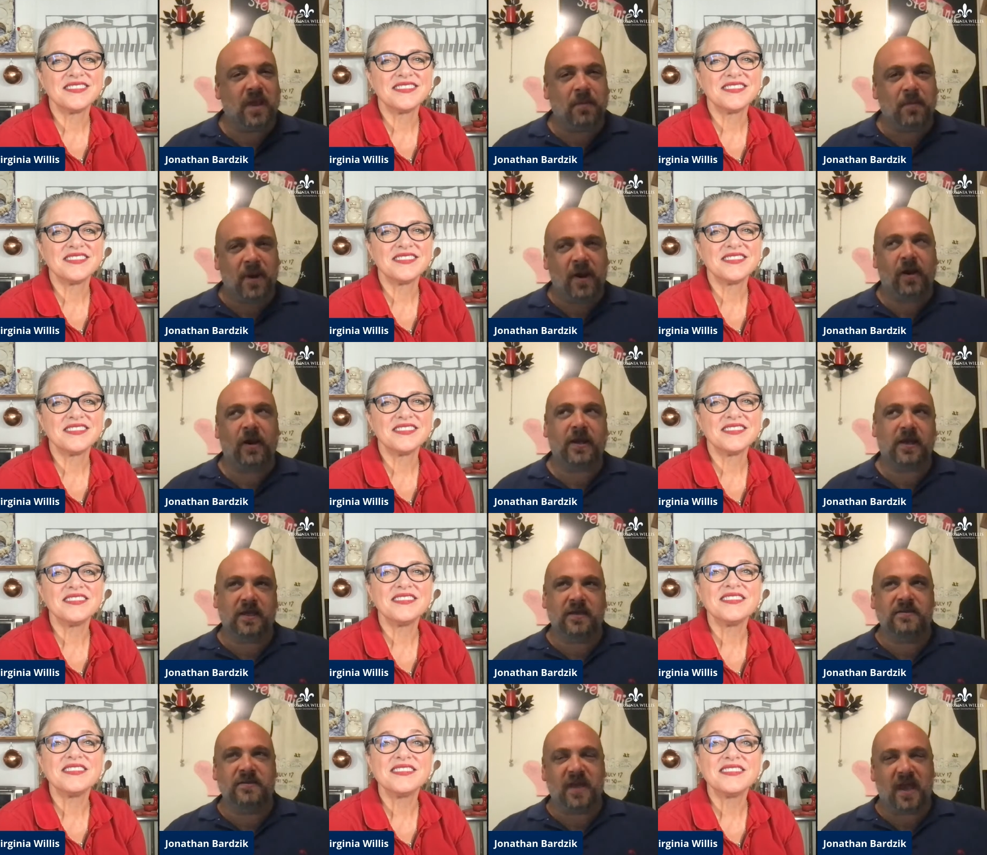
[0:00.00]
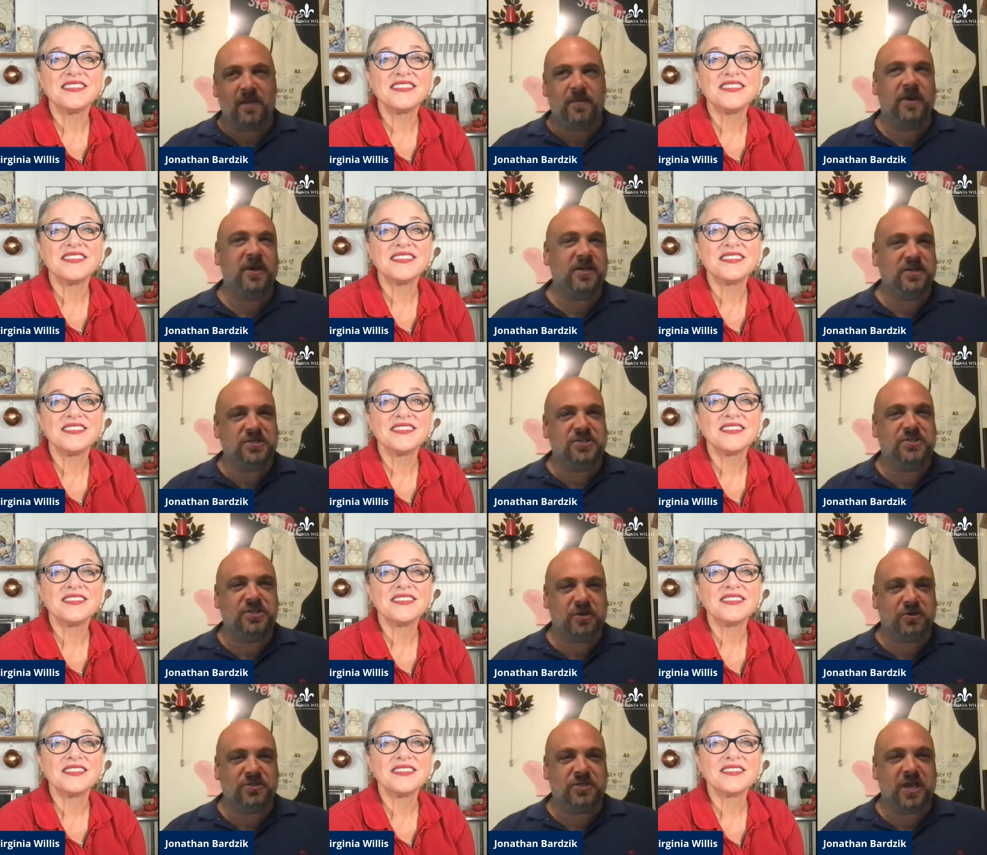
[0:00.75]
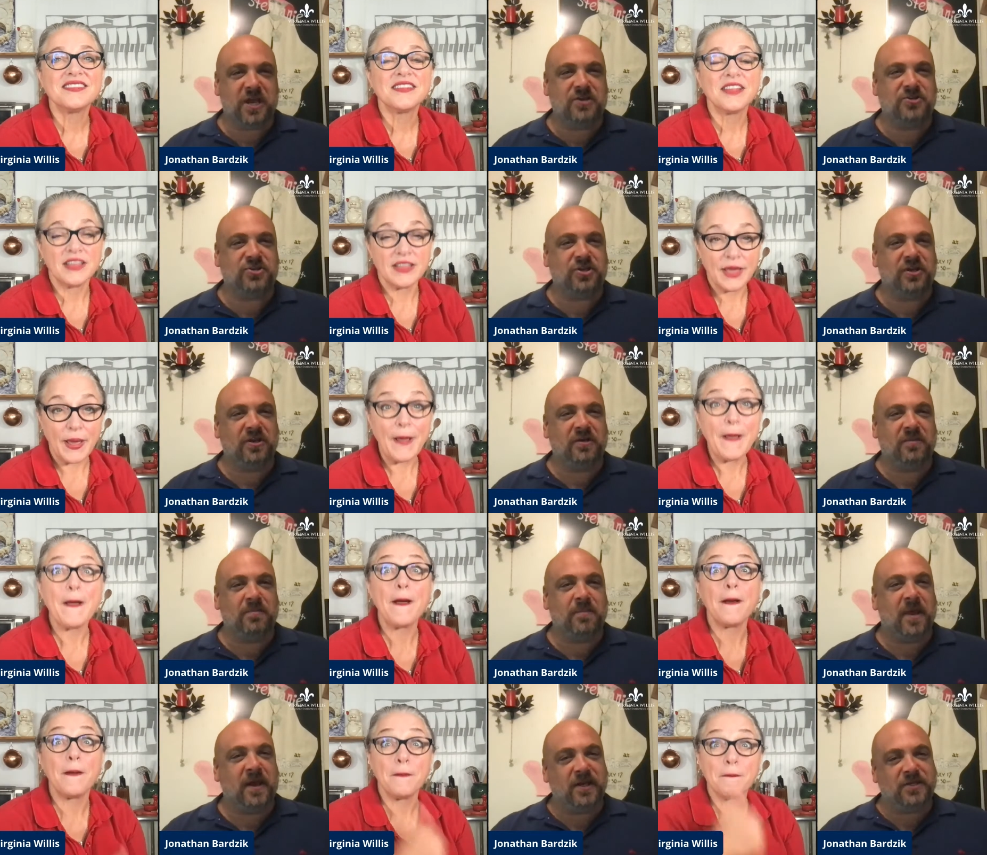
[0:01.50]
Speaker 1: American Diabetes Association
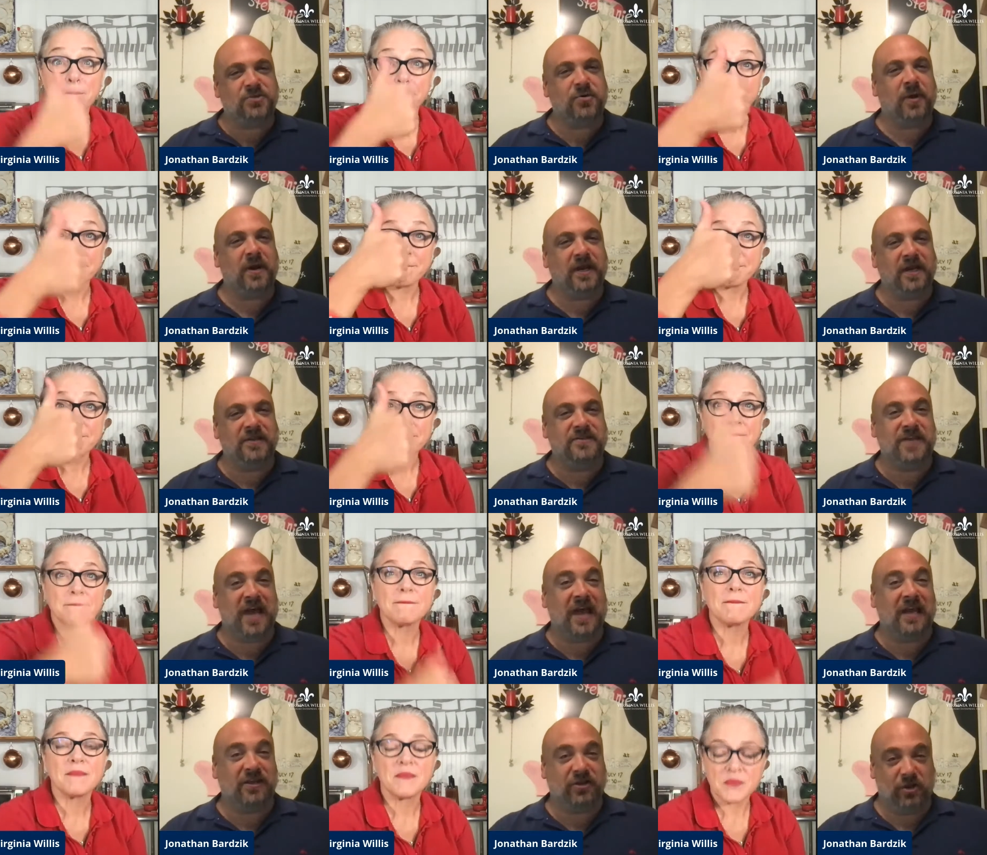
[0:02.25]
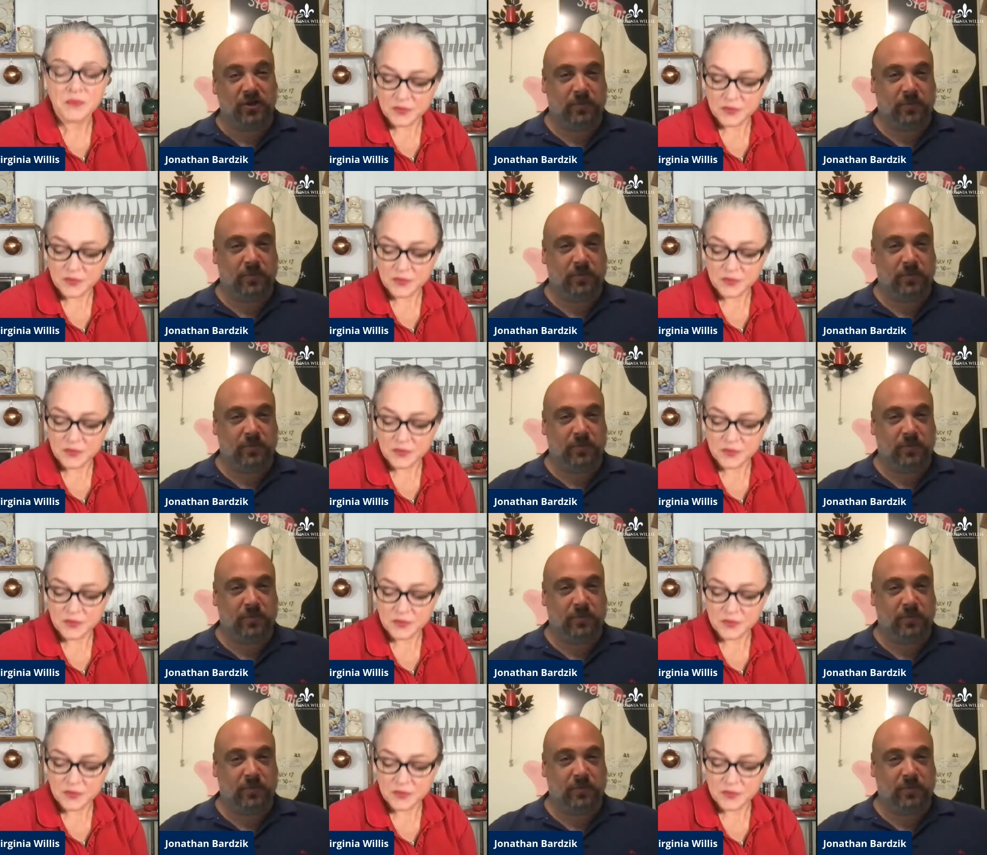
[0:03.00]
yeah. Mediterranean Diet